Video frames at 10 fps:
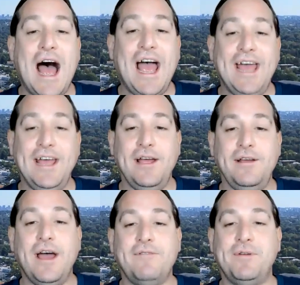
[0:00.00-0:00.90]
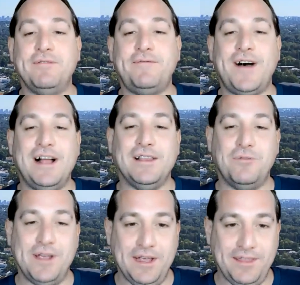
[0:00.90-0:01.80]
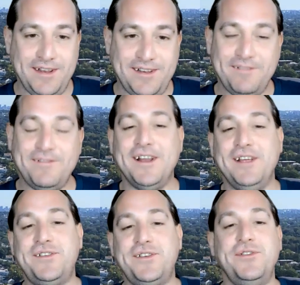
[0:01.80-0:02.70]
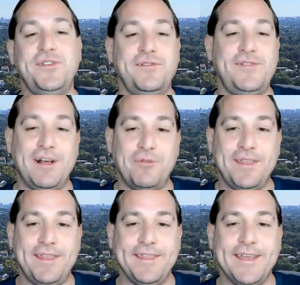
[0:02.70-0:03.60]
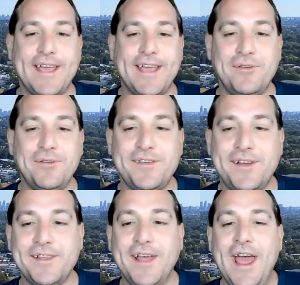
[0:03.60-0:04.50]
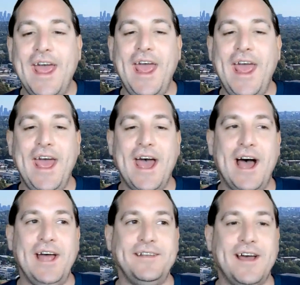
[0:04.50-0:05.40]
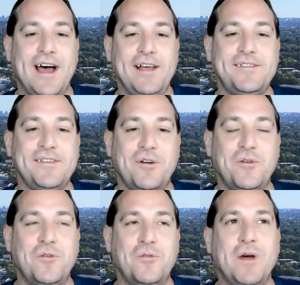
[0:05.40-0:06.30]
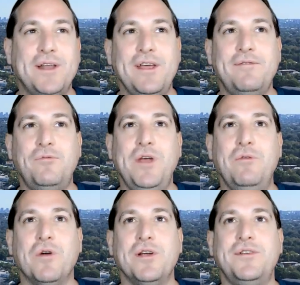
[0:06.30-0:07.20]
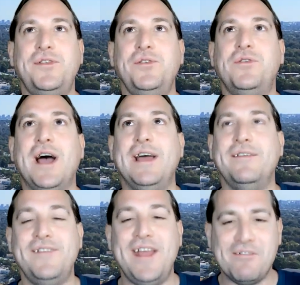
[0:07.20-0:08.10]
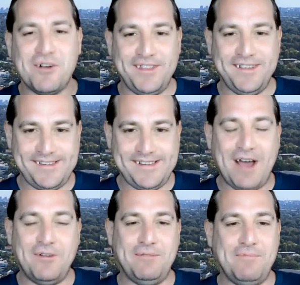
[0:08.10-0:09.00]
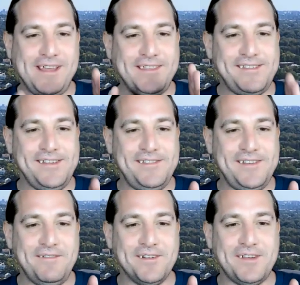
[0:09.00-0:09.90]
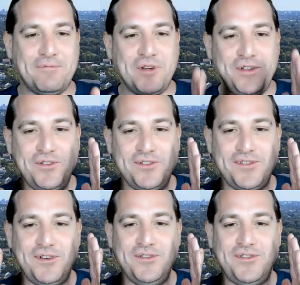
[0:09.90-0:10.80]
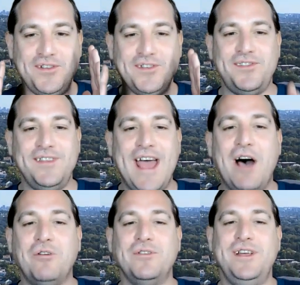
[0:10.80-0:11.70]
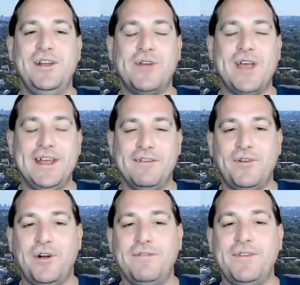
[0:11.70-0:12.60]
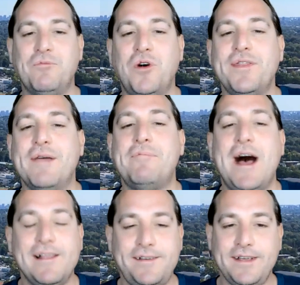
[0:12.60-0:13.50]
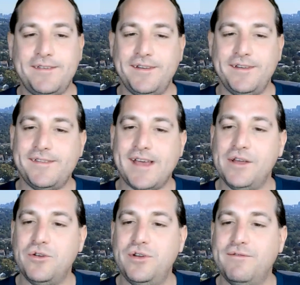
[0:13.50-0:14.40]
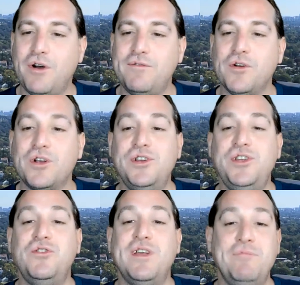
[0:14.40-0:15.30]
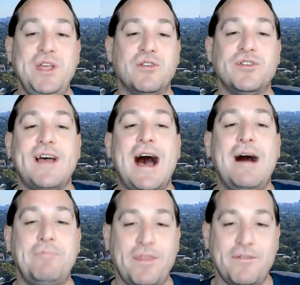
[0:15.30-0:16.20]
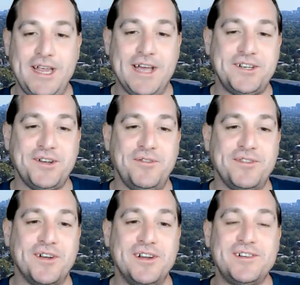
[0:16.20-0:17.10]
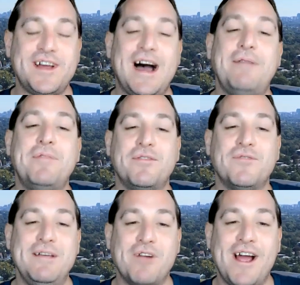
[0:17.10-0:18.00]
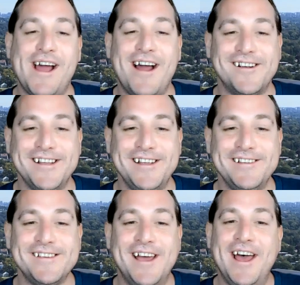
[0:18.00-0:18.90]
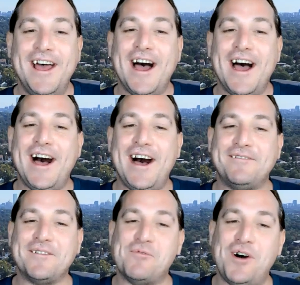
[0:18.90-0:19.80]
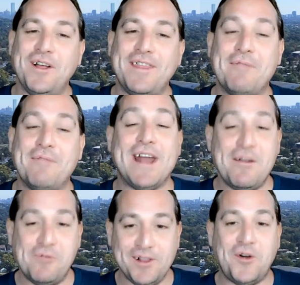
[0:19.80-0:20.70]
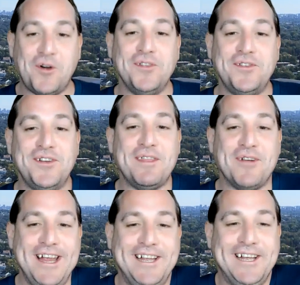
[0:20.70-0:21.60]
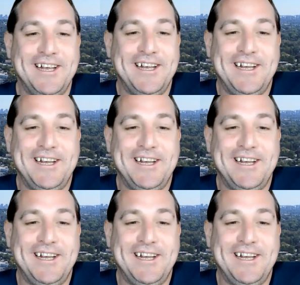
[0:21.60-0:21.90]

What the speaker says: I have been following the different issues you've dealt with in the council. And but if we were to kind of narrow this down and make this easy for someone who's just now, you know, getting involved in Waltham politics and deciding who to vote for, could you give me your top three issues or your top three priorities for Waltham? And I will hold you to three.